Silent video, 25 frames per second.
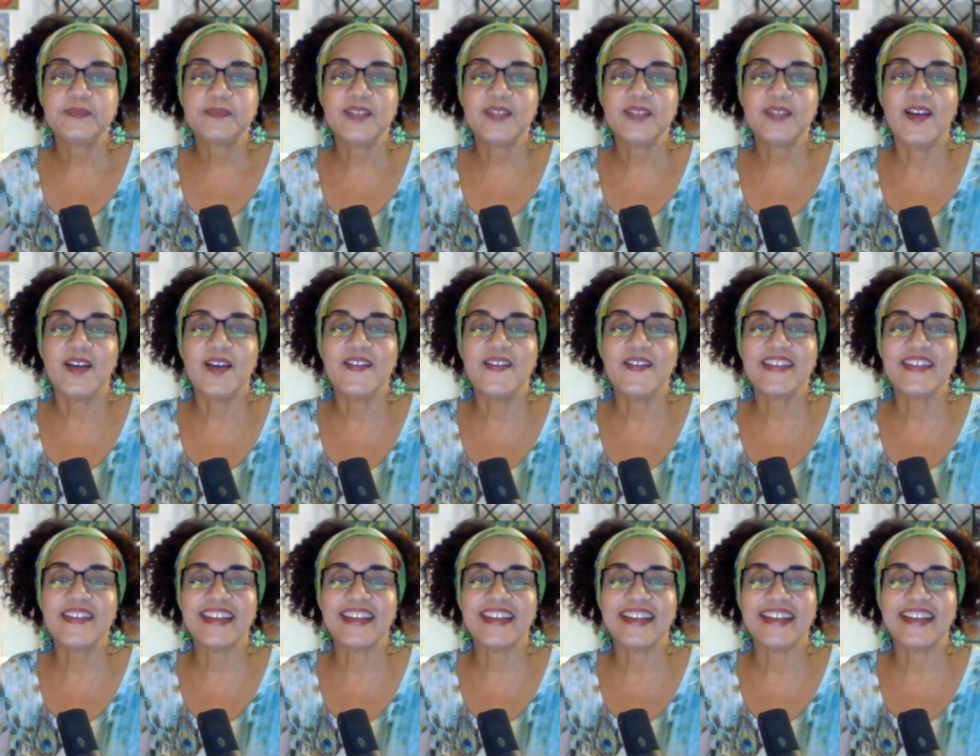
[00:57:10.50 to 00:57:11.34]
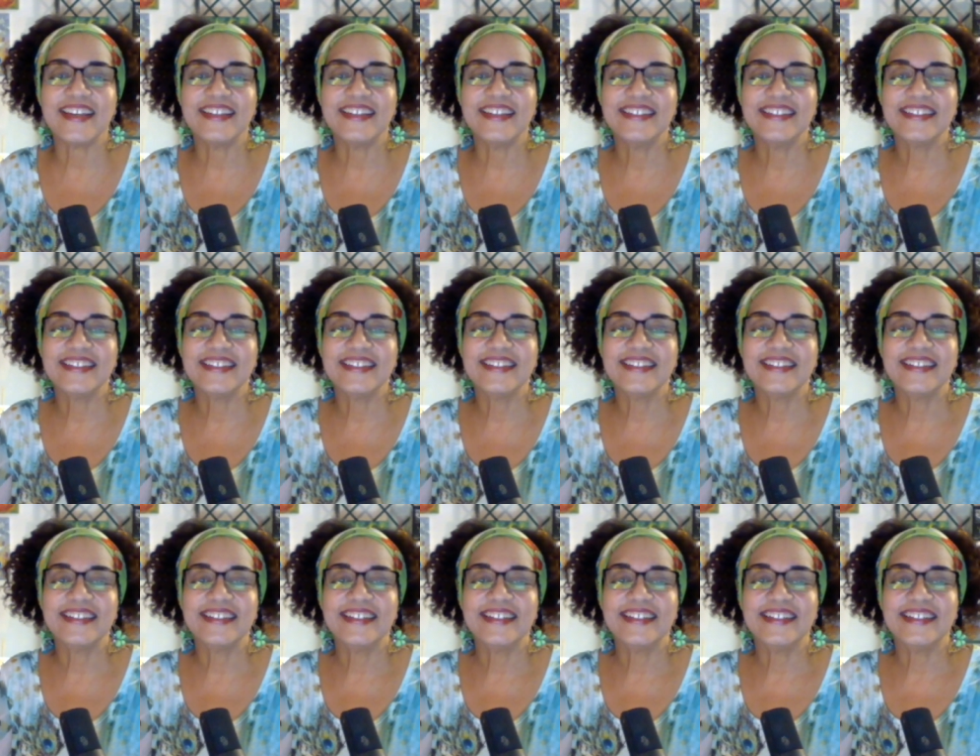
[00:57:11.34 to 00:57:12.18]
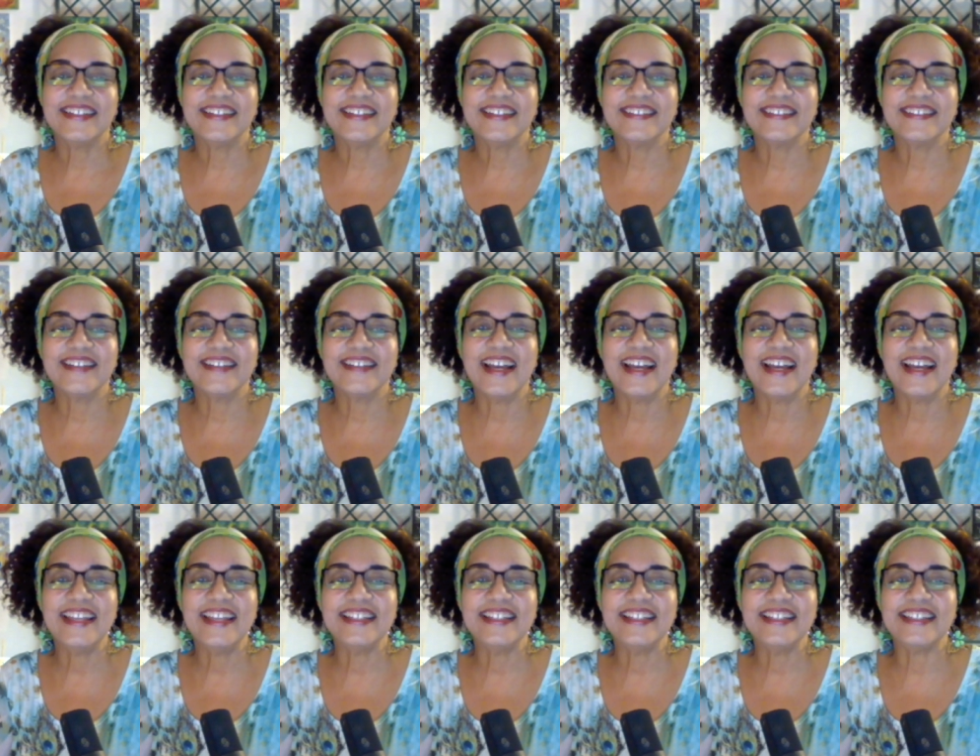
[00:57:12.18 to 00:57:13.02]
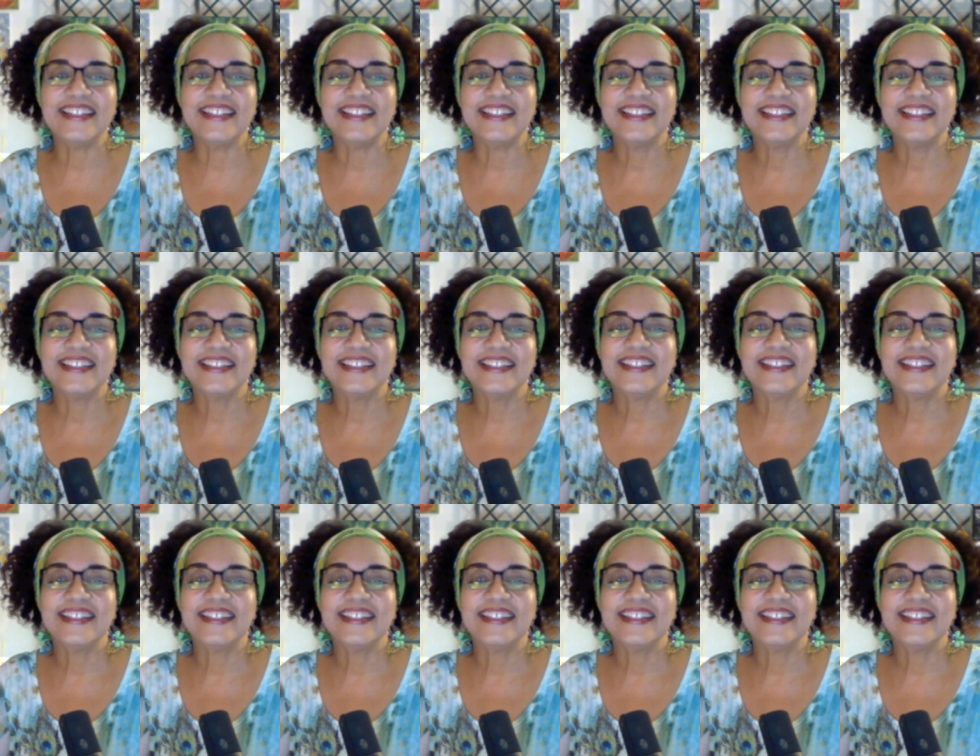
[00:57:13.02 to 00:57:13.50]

Okay. All righty.